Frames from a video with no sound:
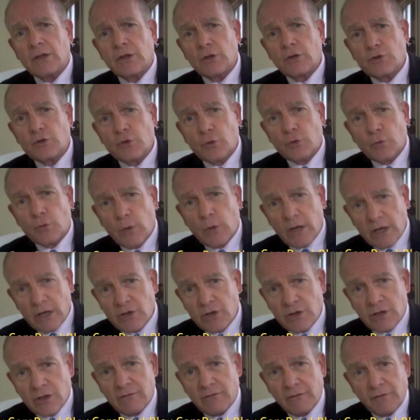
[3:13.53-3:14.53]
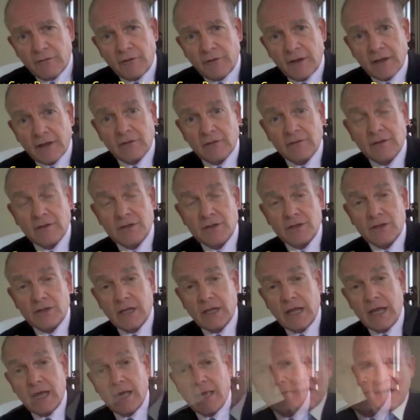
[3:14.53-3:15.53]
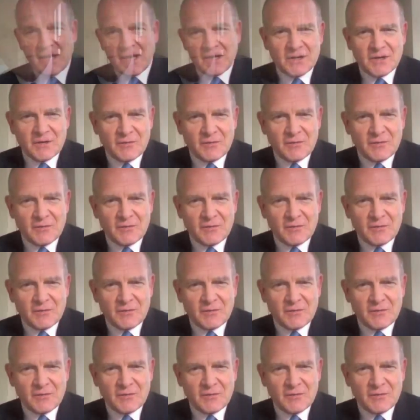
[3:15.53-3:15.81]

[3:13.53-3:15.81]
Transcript: the duration of effectiveness in the afternoon.